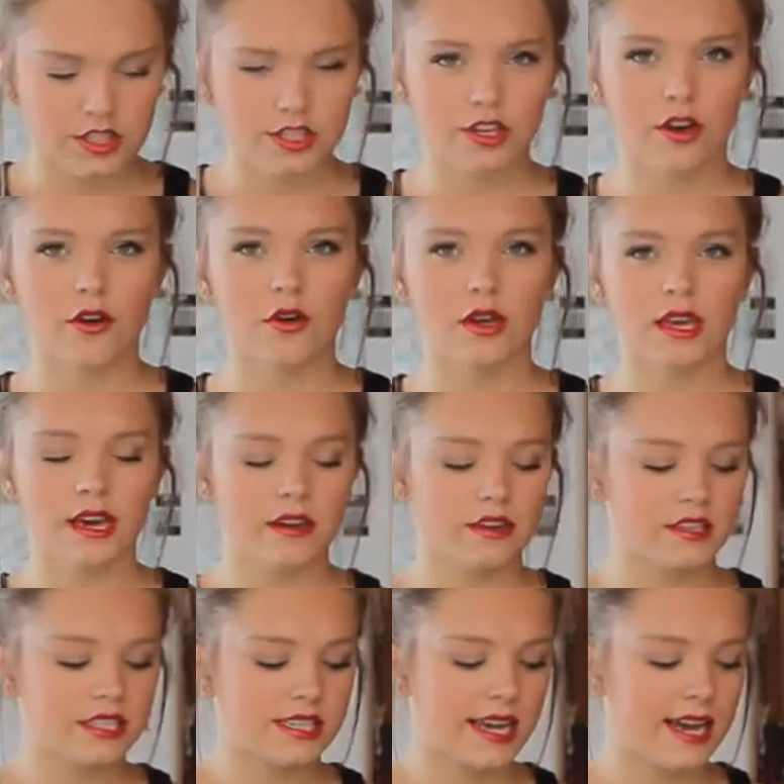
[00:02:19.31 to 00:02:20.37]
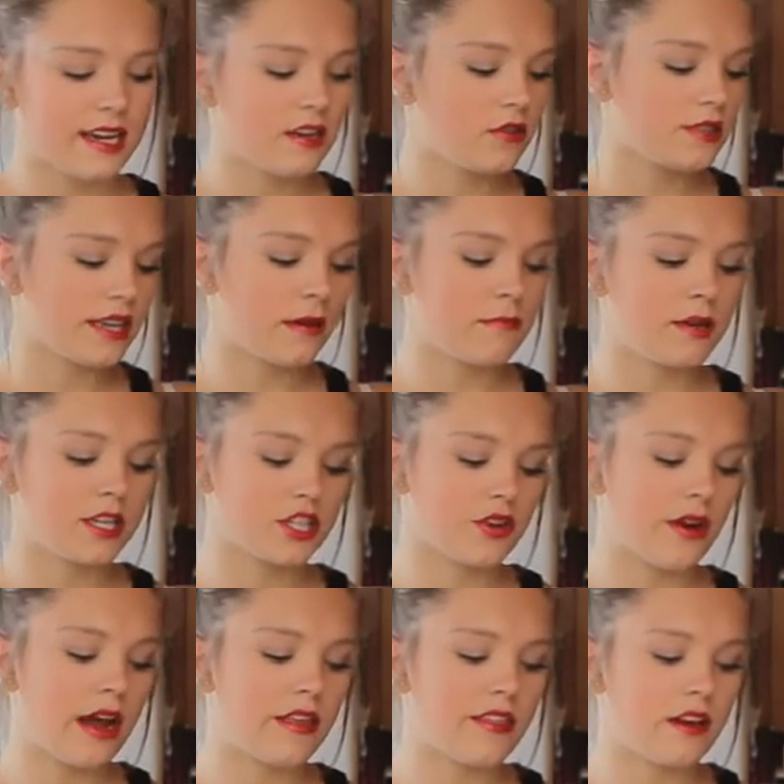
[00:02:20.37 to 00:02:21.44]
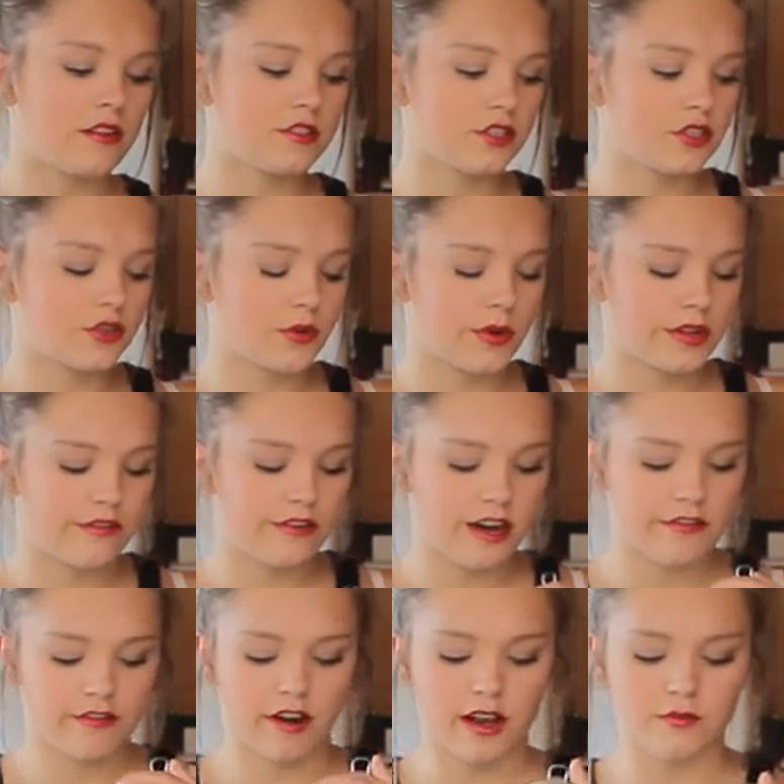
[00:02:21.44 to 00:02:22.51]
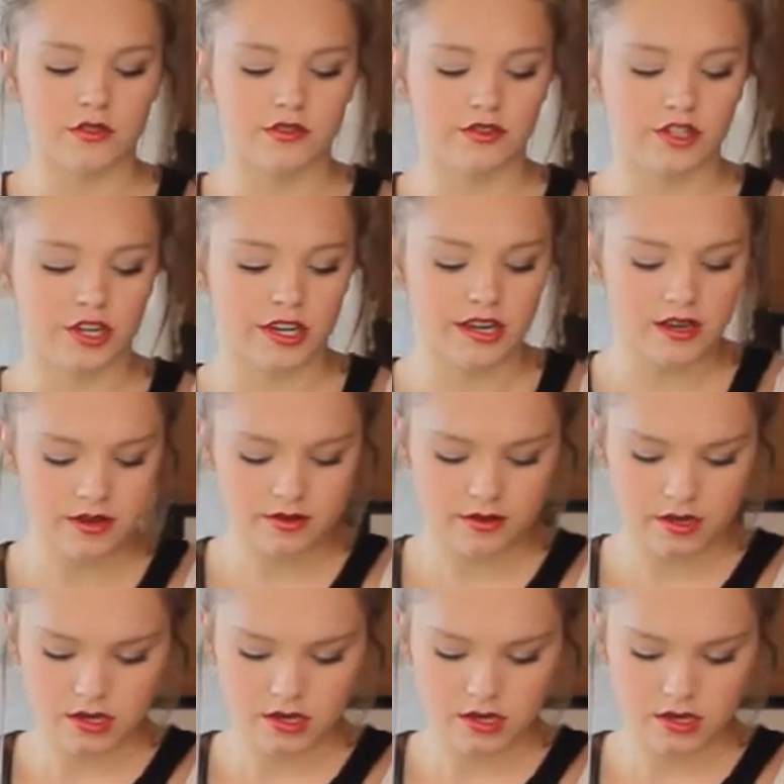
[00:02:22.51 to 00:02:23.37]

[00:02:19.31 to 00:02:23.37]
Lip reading: So get your scales and measure out the 125 grams of sugar.